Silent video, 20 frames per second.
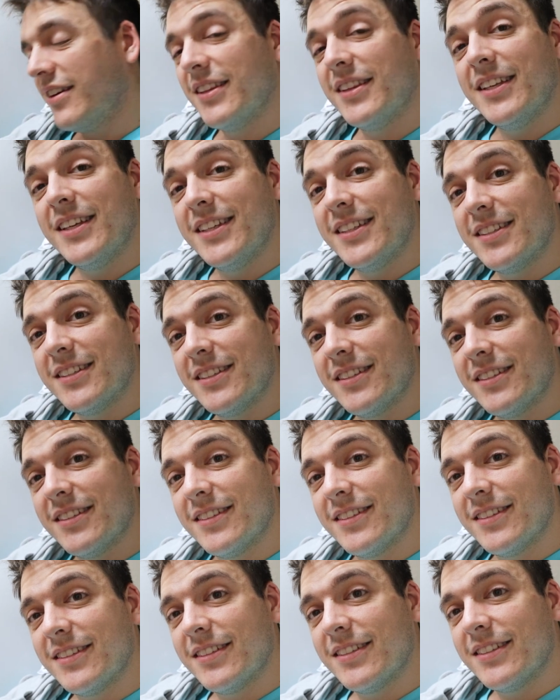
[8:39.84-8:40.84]
Look at these
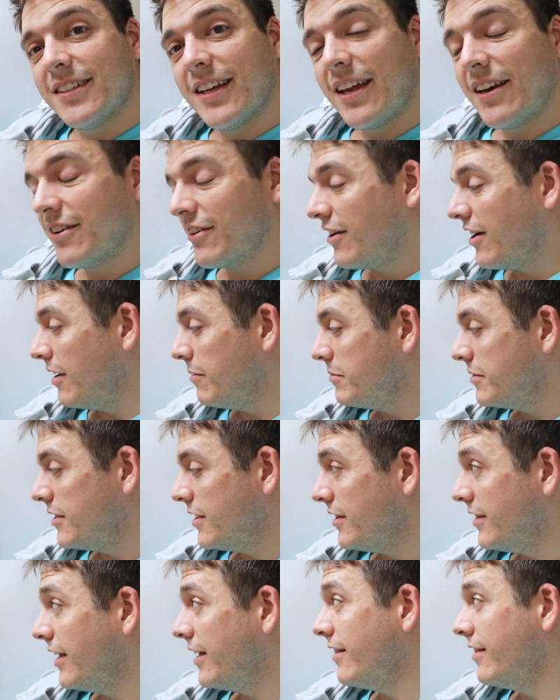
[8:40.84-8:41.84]

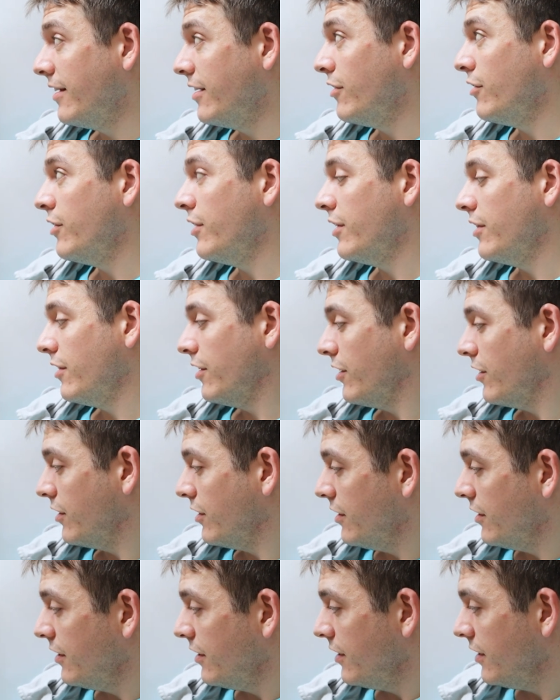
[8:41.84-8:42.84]
sonograms. They literally
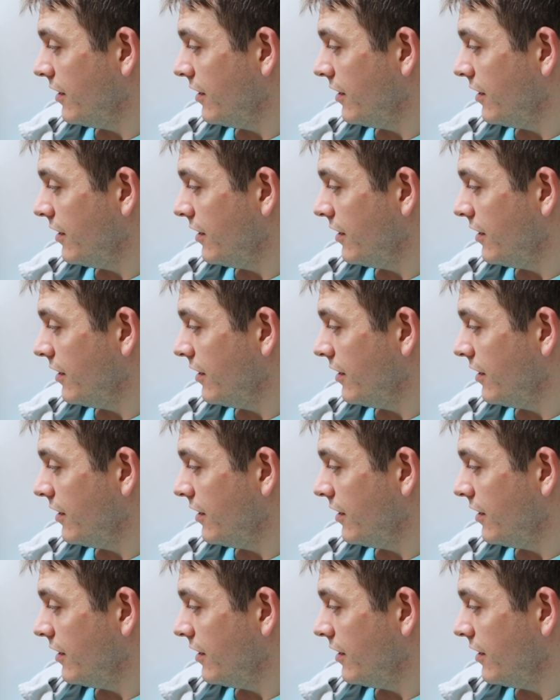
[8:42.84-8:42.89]
look